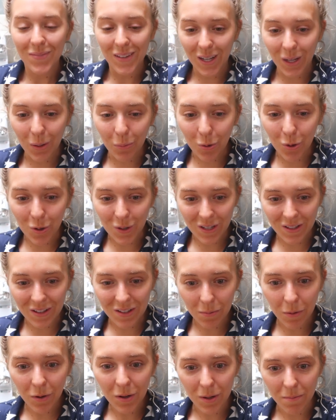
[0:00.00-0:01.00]
And I walked in
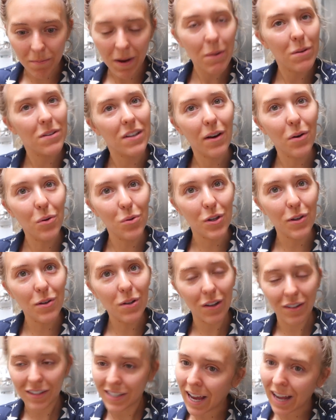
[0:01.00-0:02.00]
this morning and Matt was like, oh, you
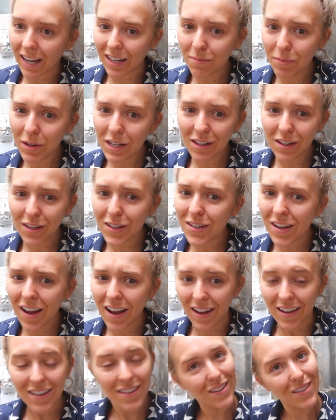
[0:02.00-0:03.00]
look tanned, but you look
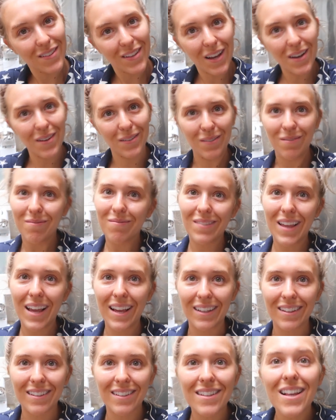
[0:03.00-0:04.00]
nice. And I was like, oh,
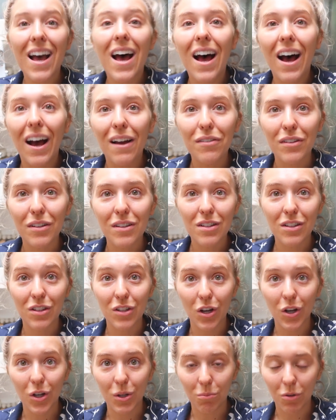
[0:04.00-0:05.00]
thanks. I feel
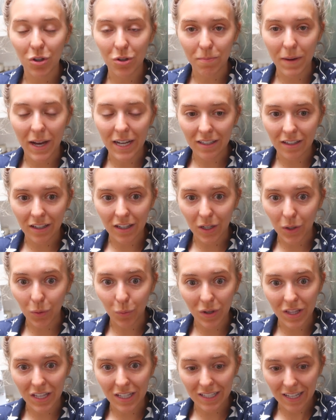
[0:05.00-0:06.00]
so much better
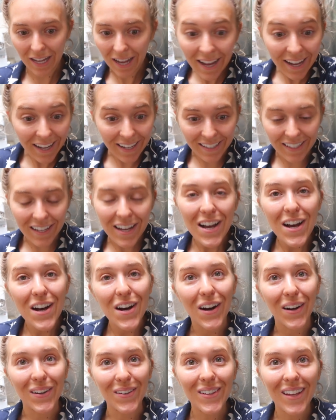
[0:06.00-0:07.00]
with a tan.
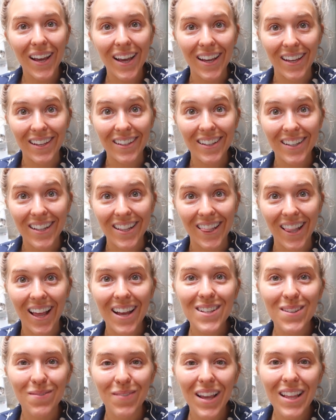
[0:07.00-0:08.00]
Okay,
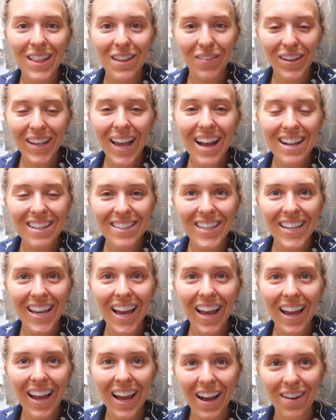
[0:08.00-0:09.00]
let's make the
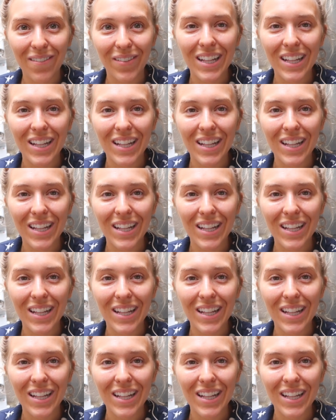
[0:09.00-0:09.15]
focaccia.